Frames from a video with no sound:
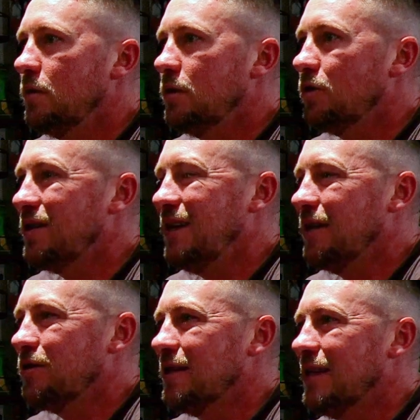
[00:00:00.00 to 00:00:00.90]
It
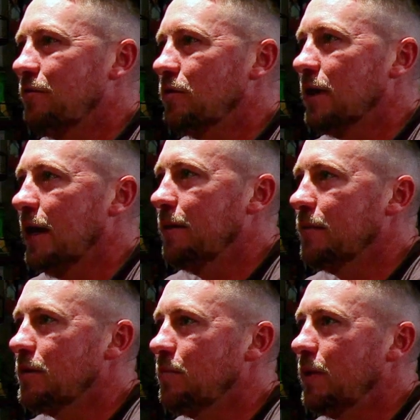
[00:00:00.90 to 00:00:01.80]
just levels it out.
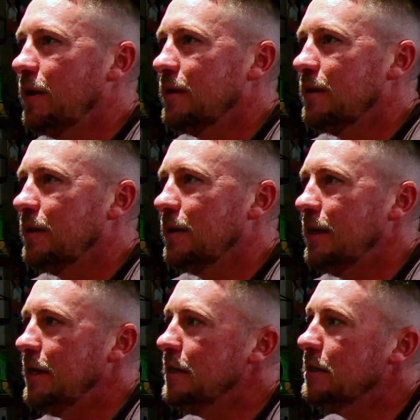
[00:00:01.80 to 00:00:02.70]
It's a bit
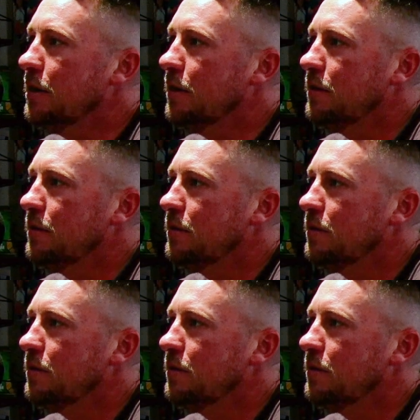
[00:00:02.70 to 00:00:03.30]
easier.